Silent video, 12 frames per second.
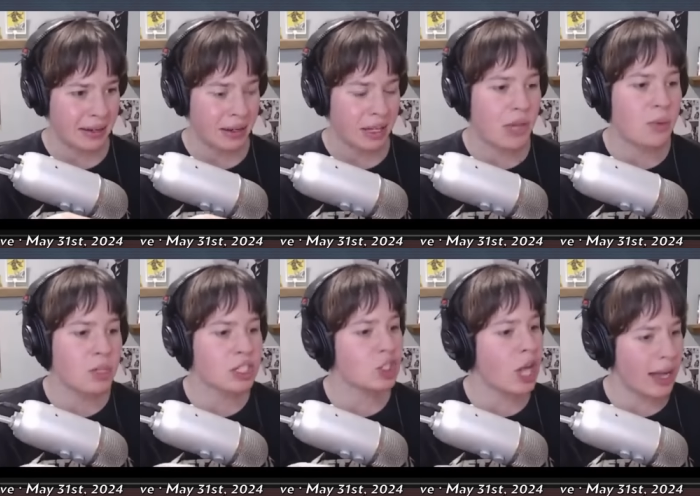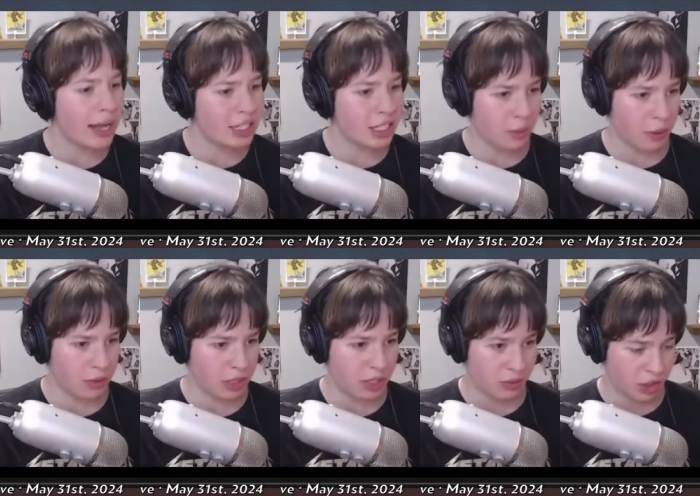Well, he was not supposed
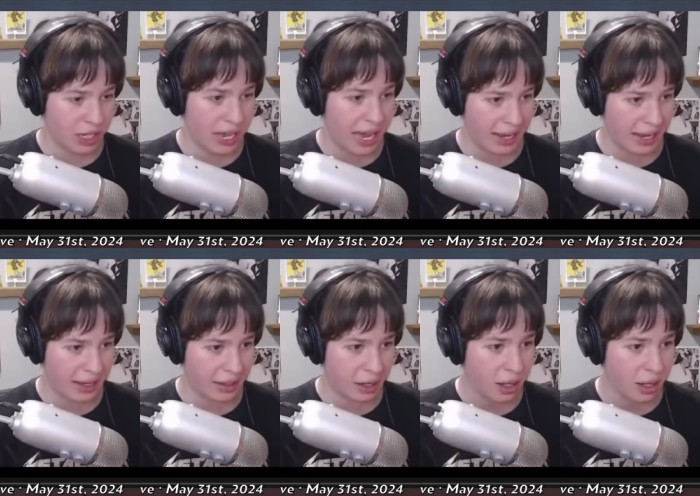to, to, get in.